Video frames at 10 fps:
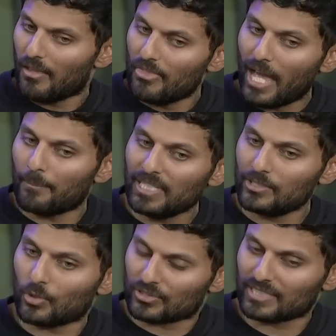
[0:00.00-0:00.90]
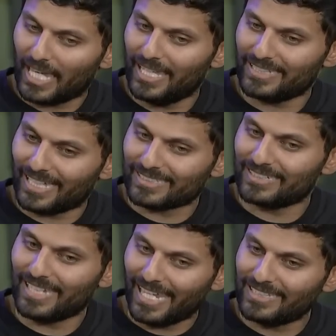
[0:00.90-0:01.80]
that means you're saying that the
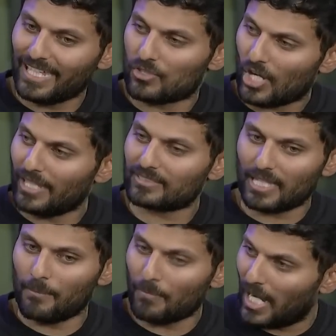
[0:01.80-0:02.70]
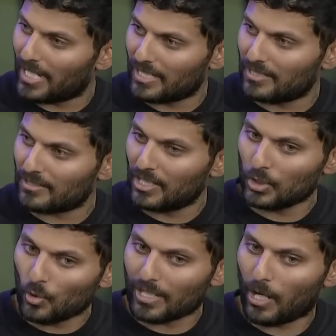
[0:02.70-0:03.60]
day they change their mind,
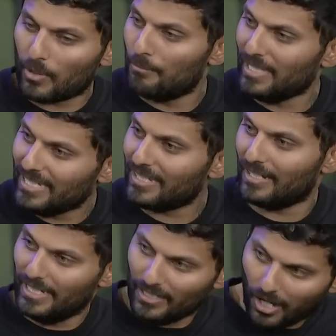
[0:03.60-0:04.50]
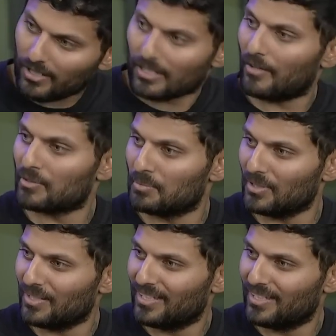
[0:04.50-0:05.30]
you're now immediately unlovable.